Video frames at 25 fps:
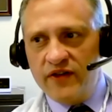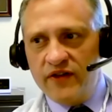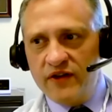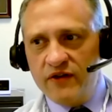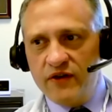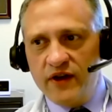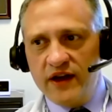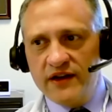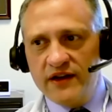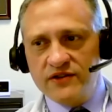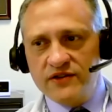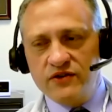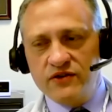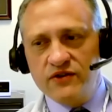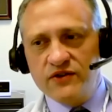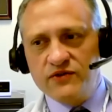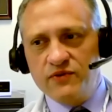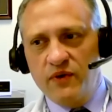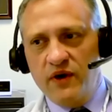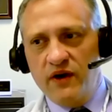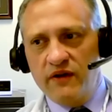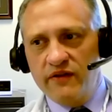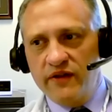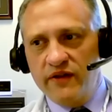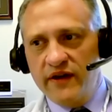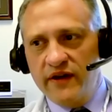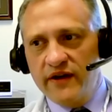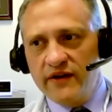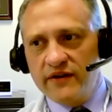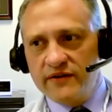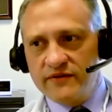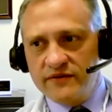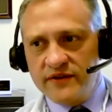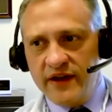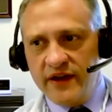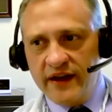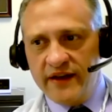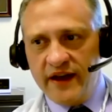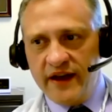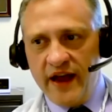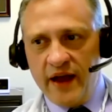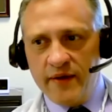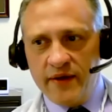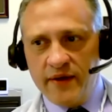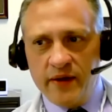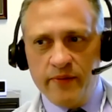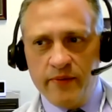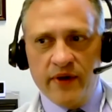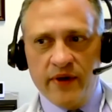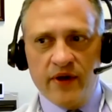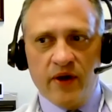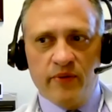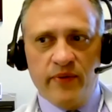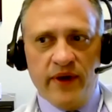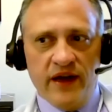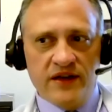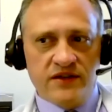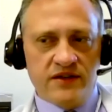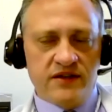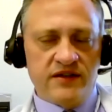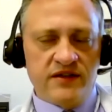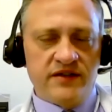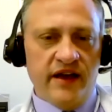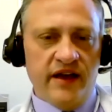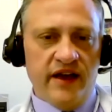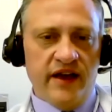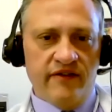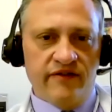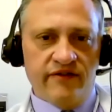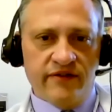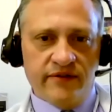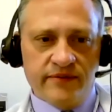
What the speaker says: you guys do as well there, keeping our patients safe.